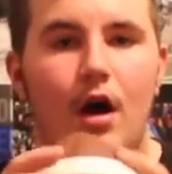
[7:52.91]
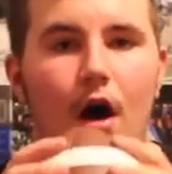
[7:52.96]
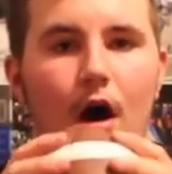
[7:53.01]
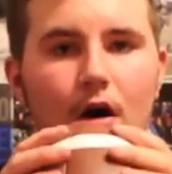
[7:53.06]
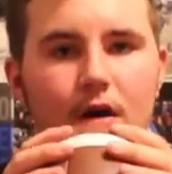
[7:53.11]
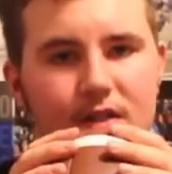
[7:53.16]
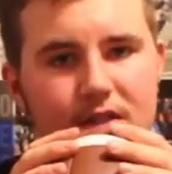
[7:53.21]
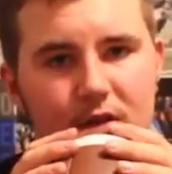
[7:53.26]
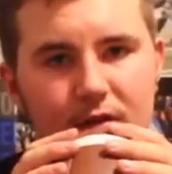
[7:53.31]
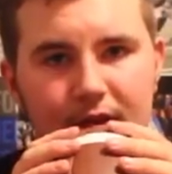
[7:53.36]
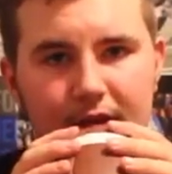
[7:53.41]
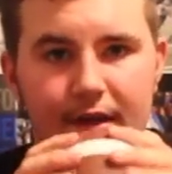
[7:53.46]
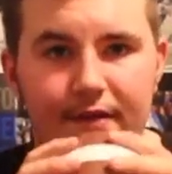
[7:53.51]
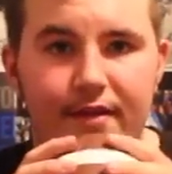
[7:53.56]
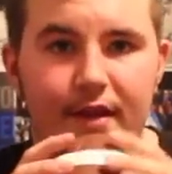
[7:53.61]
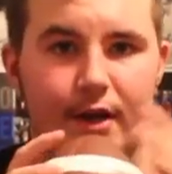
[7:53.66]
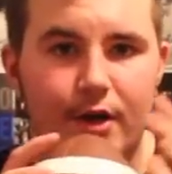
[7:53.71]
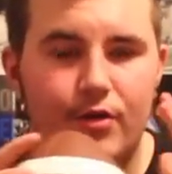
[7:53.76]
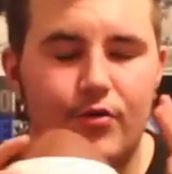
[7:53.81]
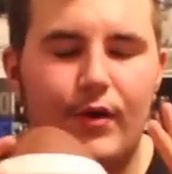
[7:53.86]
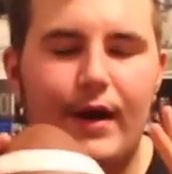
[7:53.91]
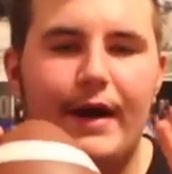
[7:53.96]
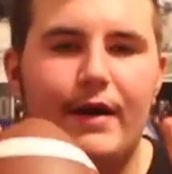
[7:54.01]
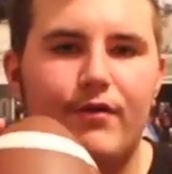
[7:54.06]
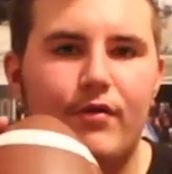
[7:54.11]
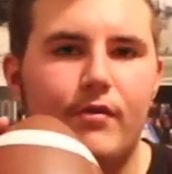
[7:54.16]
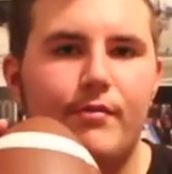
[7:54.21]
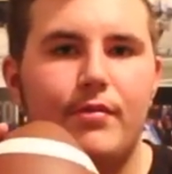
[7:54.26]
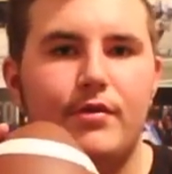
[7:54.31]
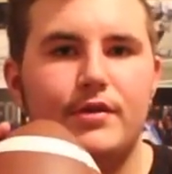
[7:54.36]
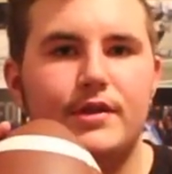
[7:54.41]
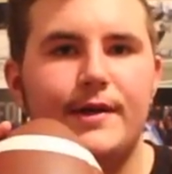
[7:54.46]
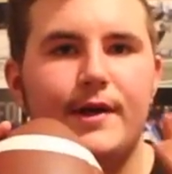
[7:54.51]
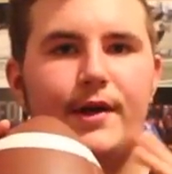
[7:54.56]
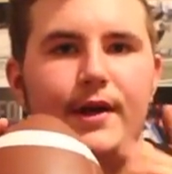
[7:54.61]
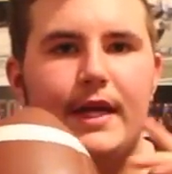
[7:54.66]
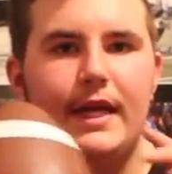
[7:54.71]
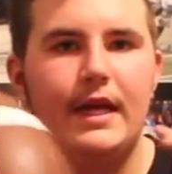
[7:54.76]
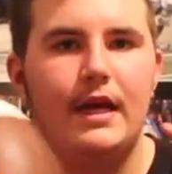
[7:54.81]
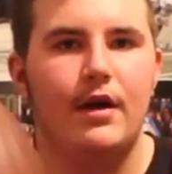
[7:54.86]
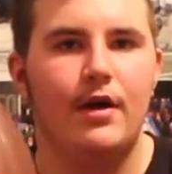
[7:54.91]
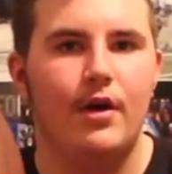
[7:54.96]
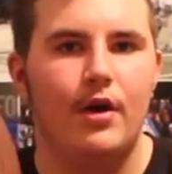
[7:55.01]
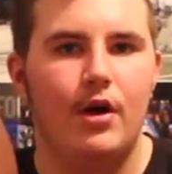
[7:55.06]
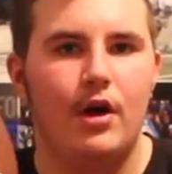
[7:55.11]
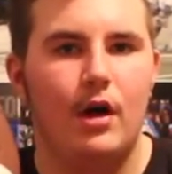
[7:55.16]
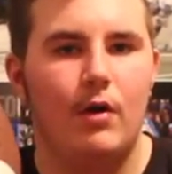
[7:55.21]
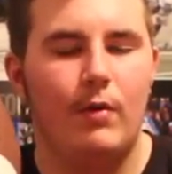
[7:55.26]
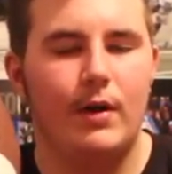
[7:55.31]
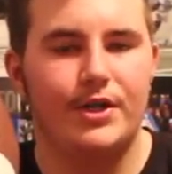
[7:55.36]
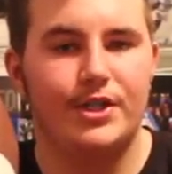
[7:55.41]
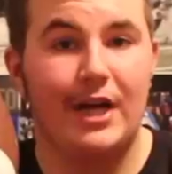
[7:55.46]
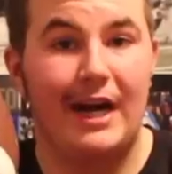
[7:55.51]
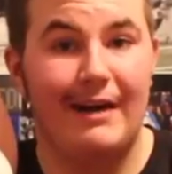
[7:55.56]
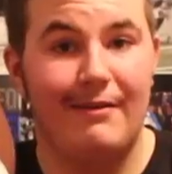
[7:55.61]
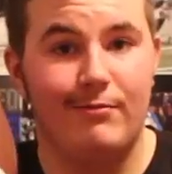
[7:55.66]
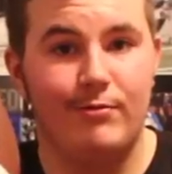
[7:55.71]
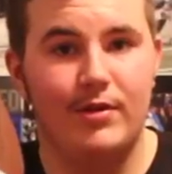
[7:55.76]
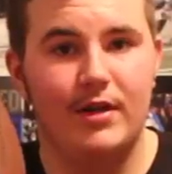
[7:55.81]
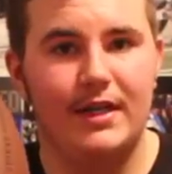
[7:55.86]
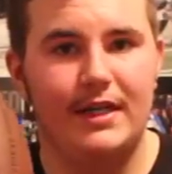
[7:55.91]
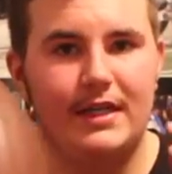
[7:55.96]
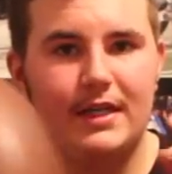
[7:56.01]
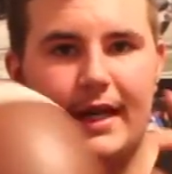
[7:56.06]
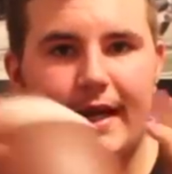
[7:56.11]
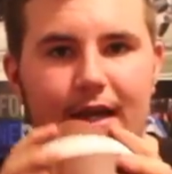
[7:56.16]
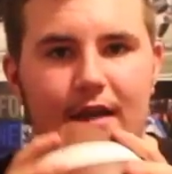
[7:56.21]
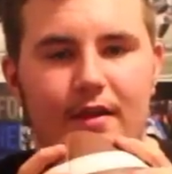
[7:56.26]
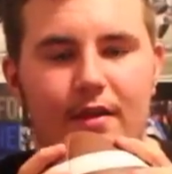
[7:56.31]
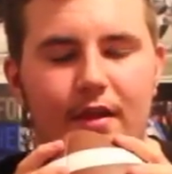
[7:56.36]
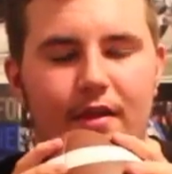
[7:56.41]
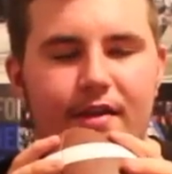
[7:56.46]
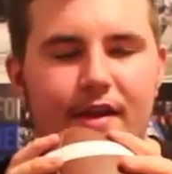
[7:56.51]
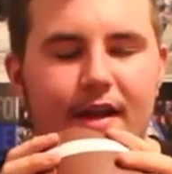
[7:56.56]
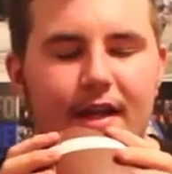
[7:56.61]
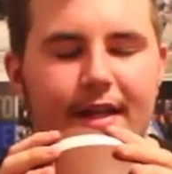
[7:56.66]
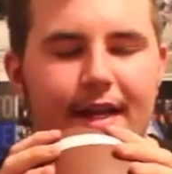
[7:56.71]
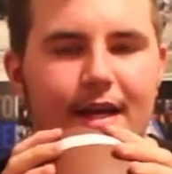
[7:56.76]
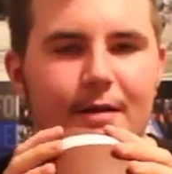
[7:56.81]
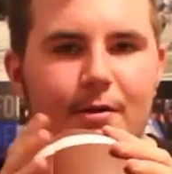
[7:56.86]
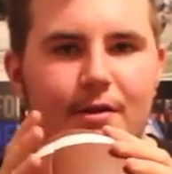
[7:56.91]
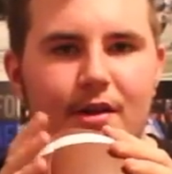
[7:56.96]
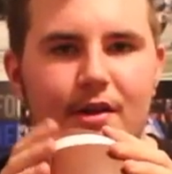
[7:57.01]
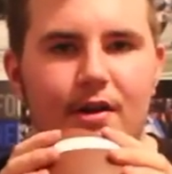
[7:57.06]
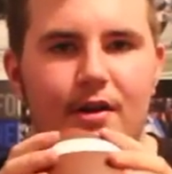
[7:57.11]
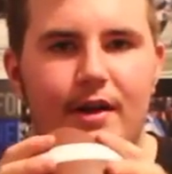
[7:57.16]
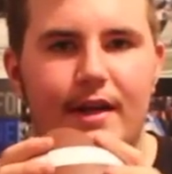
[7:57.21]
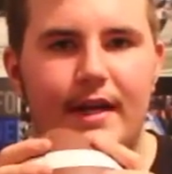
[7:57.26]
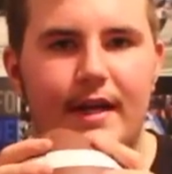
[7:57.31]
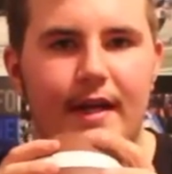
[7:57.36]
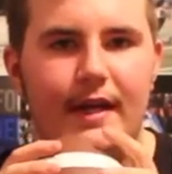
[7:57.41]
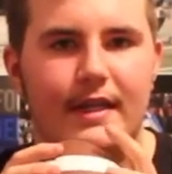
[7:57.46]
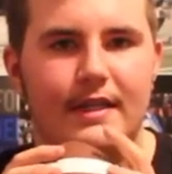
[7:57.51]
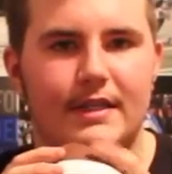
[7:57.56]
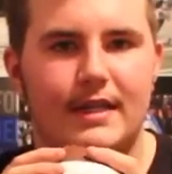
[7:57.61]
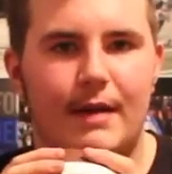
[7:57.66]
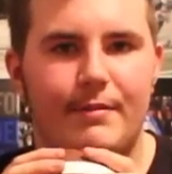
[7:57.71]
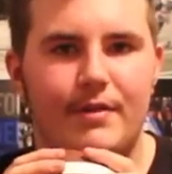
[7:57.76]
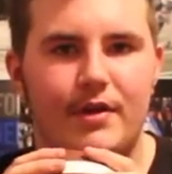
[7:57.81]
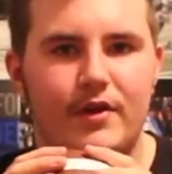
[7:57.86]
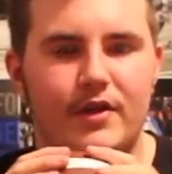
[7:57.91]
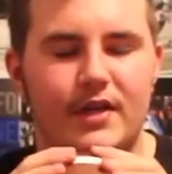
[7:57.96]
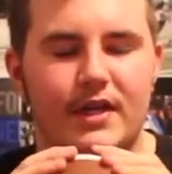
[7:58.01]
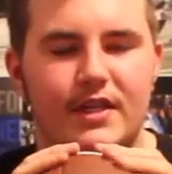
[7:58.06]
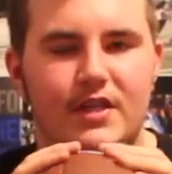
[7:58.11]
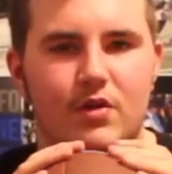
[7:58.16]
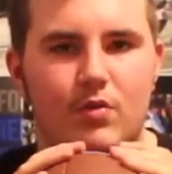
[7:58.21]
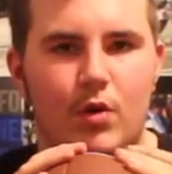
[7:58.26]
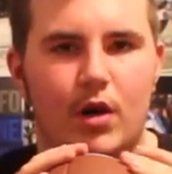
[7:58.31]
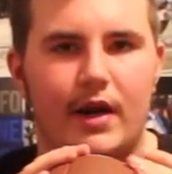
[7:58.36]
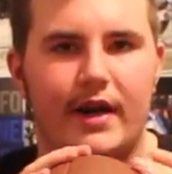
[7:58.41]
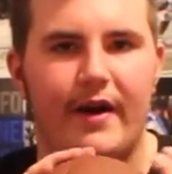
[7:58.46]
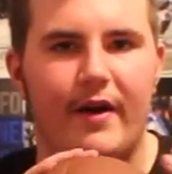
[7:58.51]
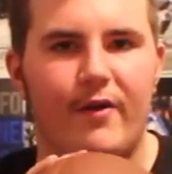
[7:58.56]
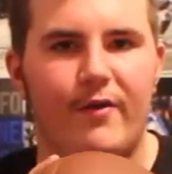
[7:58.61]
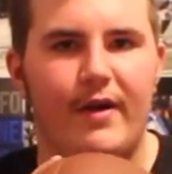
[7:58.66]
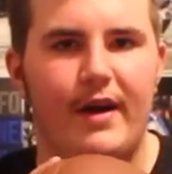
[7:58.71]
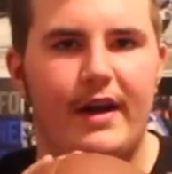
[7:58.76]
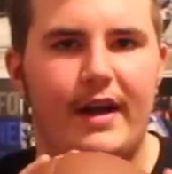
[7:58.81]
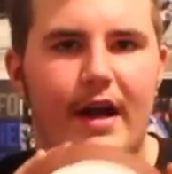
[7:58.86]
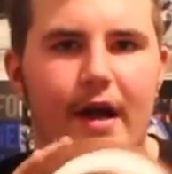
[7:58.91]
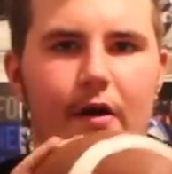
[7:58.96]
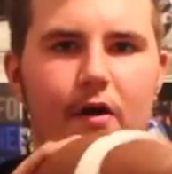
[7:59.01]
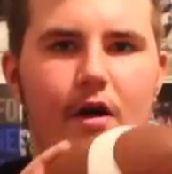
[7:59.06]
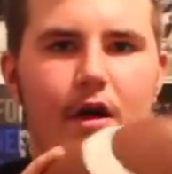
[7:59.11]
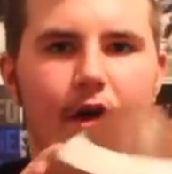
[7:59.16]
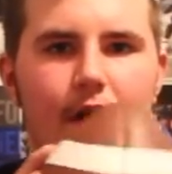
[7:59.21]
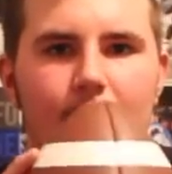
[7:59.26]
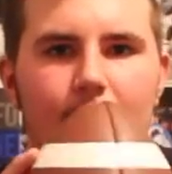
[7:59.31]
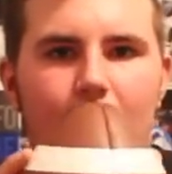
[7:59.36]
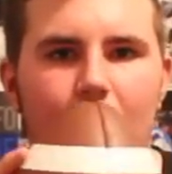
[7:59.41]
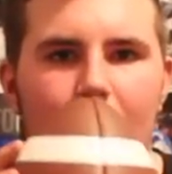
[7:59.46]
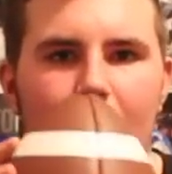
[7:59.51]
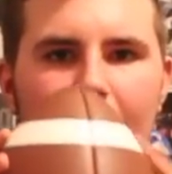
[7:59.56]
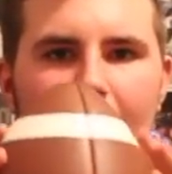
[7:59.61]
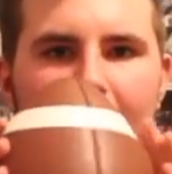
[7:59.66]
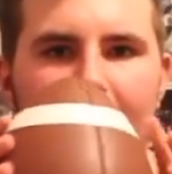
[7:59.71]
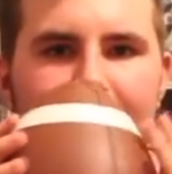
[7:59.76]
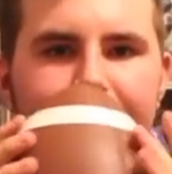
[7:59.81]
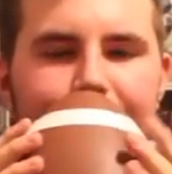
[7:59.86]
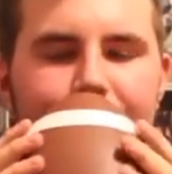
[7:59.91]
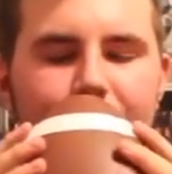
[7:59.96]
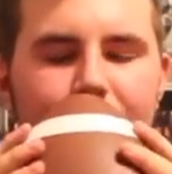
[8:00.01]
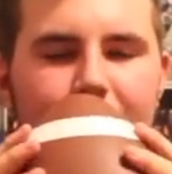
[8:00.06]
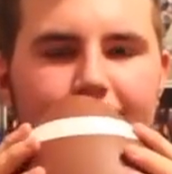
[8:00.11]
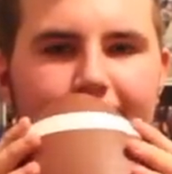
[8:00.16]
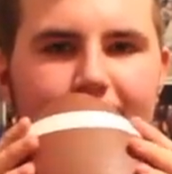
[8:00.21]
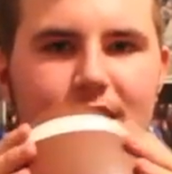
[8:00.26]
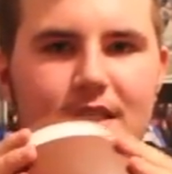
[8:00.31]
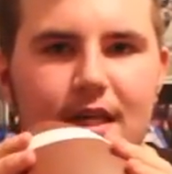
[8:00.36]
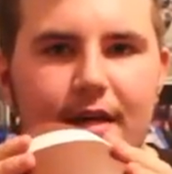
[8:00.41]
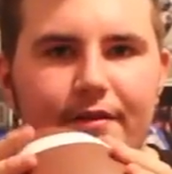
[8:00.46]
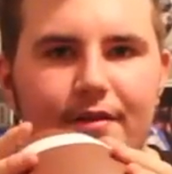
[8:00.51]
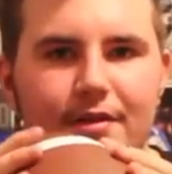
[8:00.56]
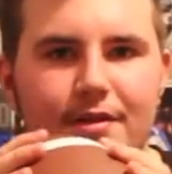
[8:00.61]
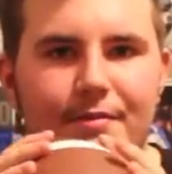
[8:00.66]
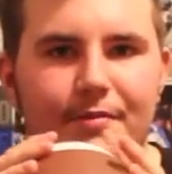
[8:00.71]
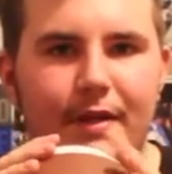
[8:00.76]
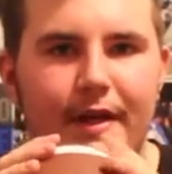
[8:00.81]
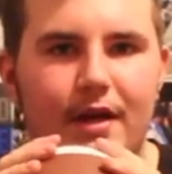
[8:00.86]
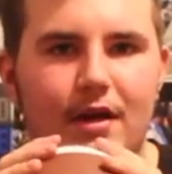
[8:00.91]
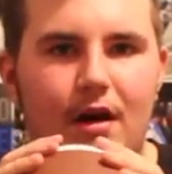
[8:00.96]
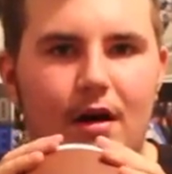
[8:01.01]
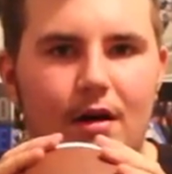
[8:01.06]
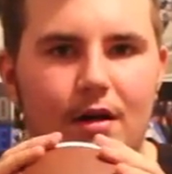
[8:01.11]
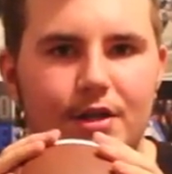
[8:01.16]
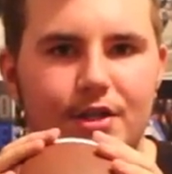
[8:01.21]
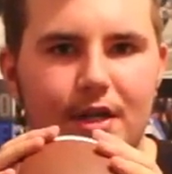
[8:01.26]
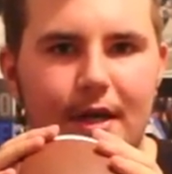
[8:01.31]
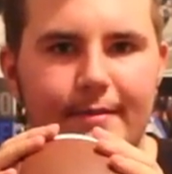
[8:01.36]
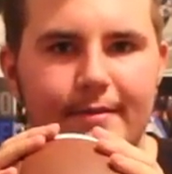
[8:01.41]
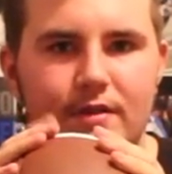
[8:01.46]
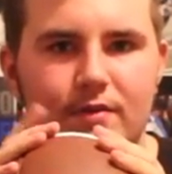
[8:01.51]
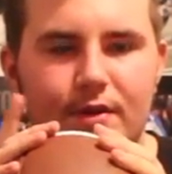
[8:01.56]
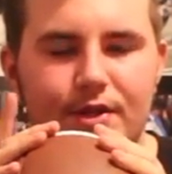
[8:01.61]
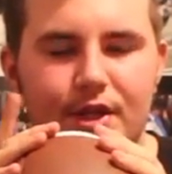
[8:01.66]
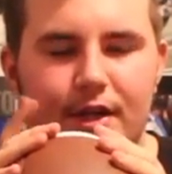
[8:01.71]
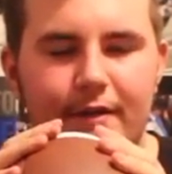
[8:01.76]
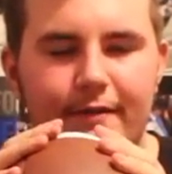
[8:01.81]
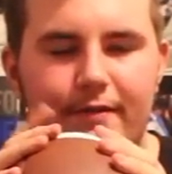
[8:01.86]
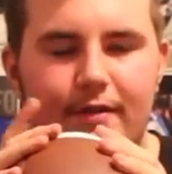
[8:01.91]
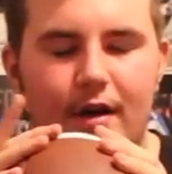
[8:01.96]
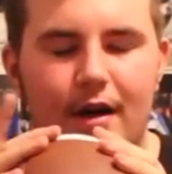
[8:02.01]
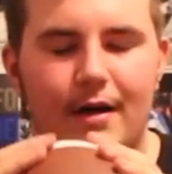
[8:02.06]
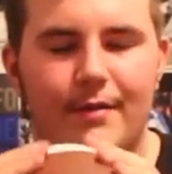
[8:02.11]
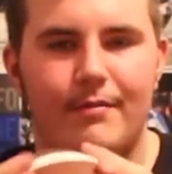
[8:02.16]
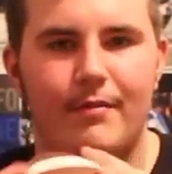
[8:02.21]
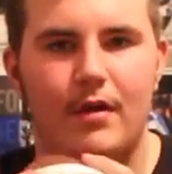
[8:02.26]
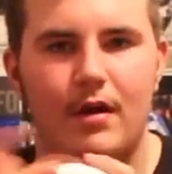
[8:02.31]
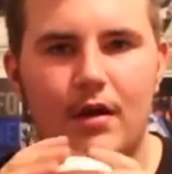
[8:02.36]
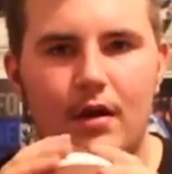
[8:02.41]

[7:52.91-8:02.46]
Also, they have their gray Grip Boost hoodie, which I really like. The thing I like about the hoodie is I'm using it to work out right now. And for the next level, to play college, I'm switching from